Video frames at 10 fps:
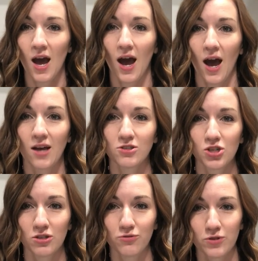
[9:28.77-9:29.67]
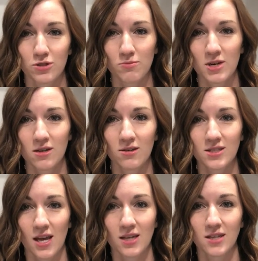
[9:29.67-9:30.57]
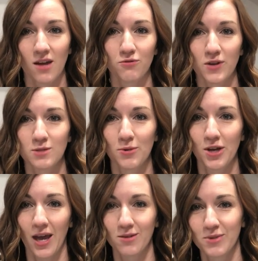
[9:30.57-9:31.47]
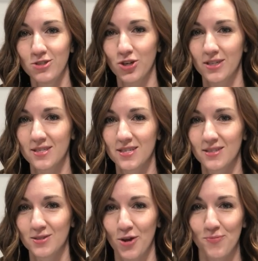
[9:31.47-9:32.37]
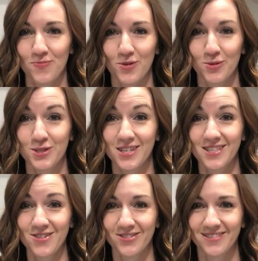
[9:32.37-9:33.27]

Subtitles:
at Chilled Freezer Meals and on Facebook and Pinterest. So we'll see you soon.